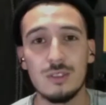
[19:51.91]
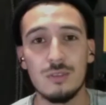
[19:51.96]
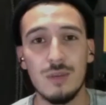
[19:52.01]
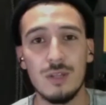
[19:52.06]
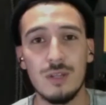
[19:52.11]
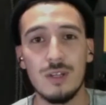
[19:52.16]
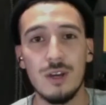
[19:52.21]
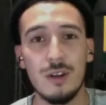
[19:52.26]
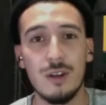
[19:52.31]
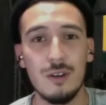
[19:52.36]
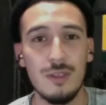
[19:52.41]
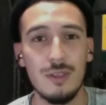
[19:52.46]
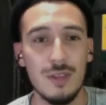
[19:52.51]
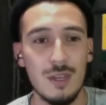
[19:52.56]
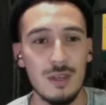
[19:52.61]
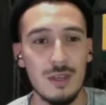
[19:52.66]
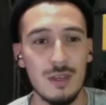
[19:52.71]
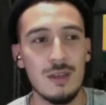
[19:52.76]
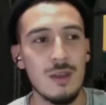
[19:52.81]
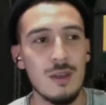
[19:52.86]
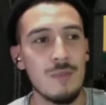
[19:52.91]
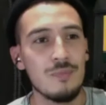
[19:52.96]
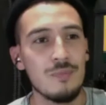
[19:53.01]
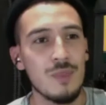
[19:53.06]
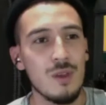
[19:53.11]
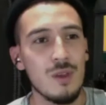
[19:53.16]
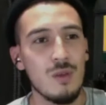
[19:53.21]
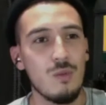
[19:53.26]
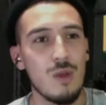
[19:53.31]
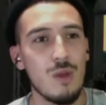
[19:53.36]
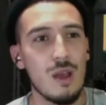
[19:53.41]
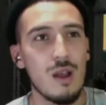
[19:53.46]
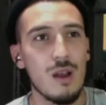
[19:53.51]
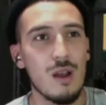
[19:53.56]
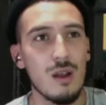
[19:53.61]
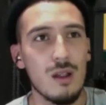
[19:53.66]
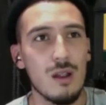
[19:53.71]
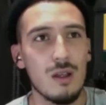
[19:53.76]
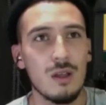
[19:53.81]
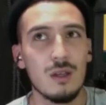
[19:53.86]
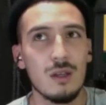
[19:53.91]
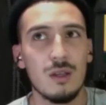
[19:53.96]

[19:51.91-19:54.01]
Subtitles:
my daughter Athena, where